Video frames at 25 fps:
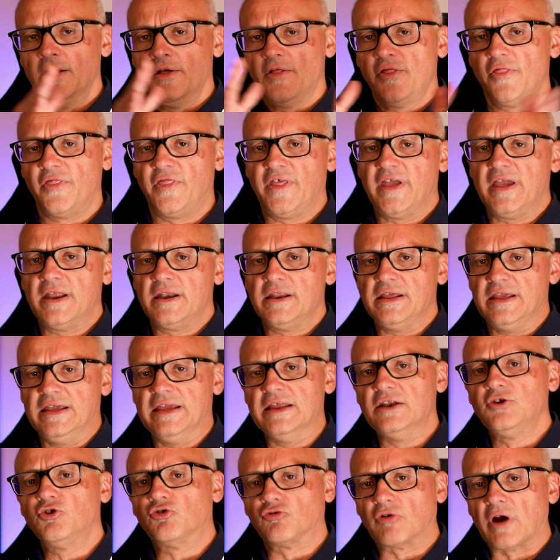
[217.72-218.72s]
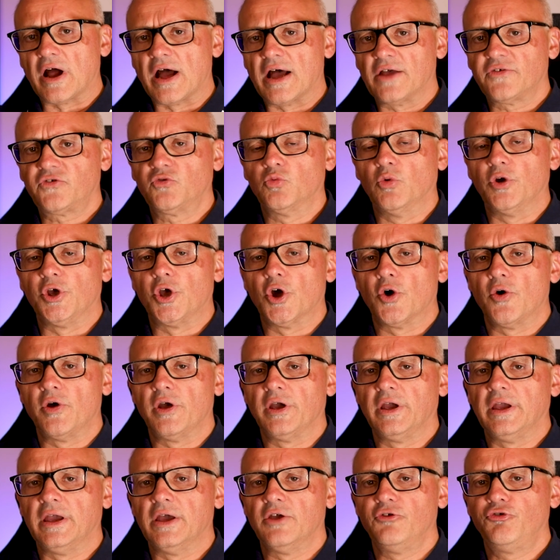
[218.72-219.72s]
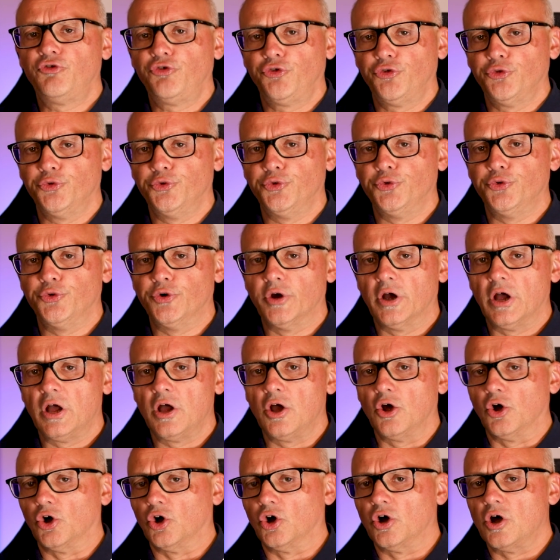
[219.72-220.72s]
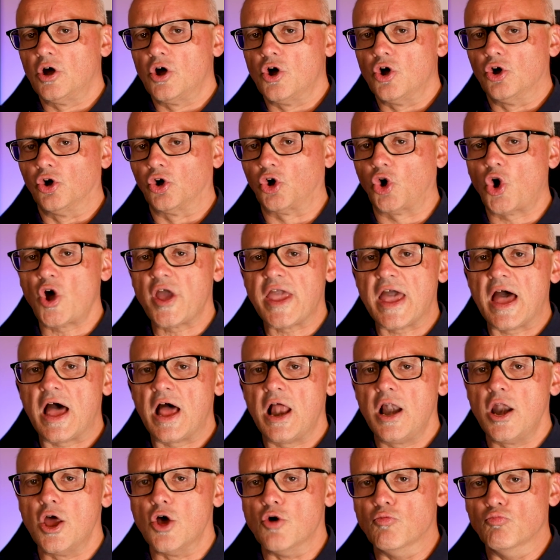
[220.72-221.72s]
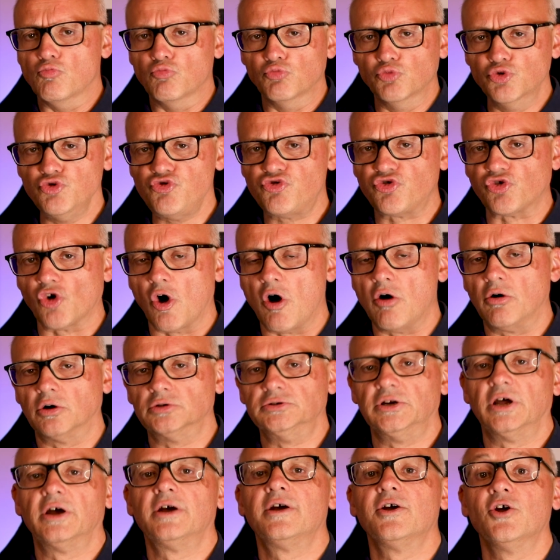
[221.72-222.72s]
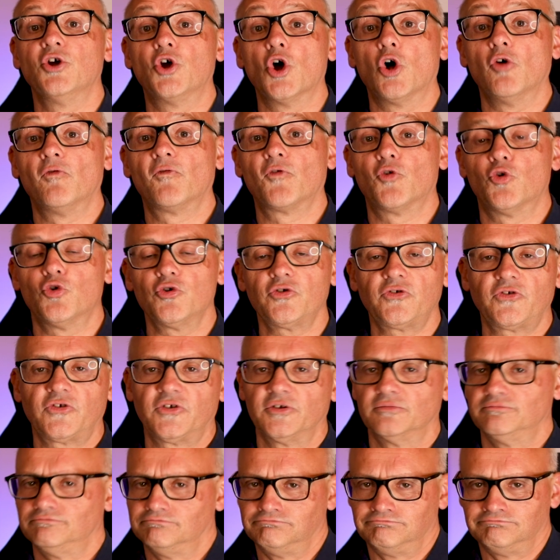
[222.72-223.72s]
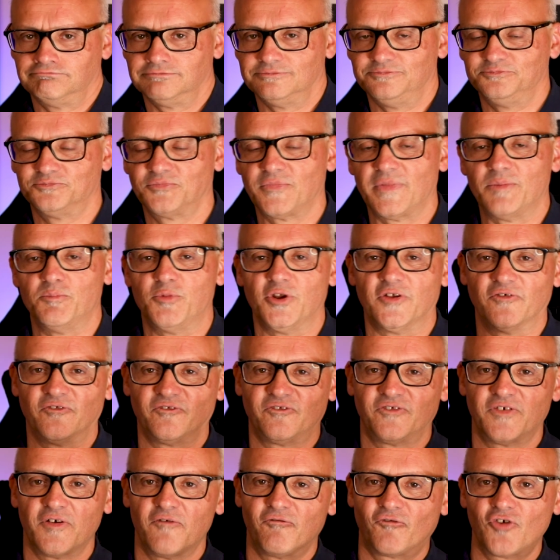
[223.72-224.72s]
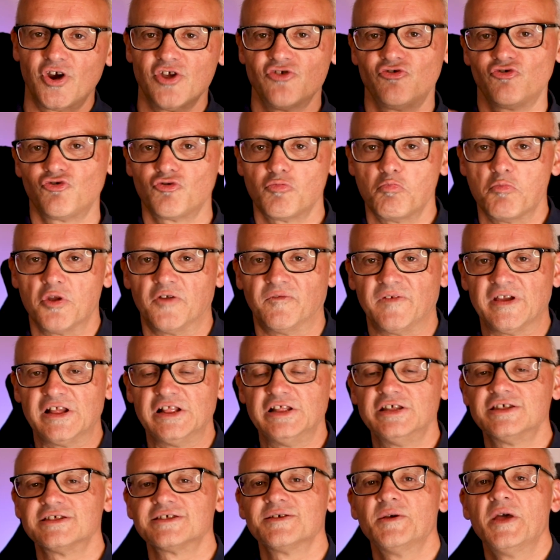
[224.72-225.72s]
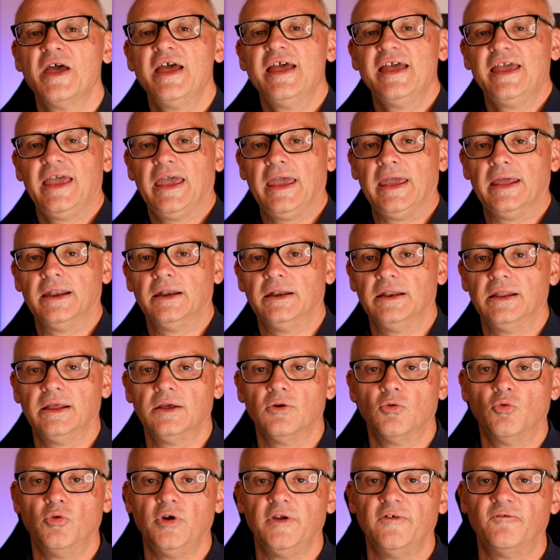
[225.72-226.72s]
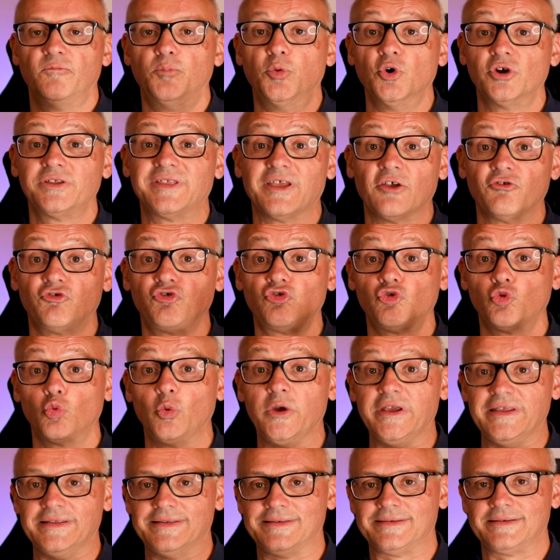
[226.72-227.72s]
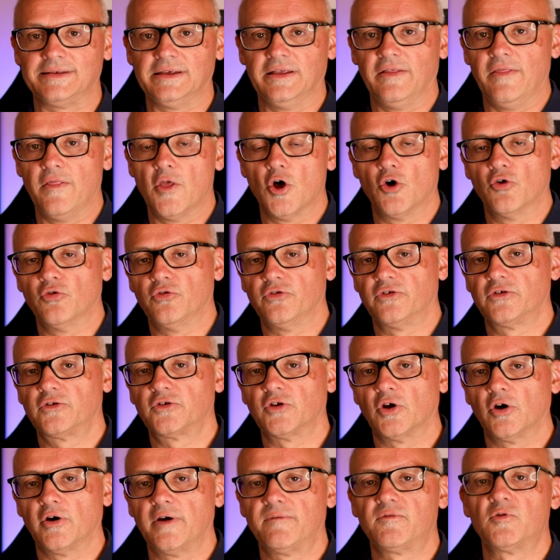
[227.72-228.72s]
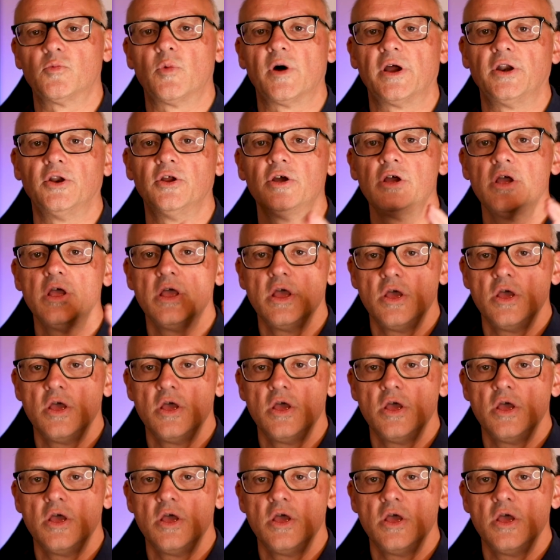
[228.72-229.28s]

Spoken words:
Then in Grasse, we're going to Royal Moujon Golf Course, a bit of French, a bit of English, and we've booked suites in those. So everyone,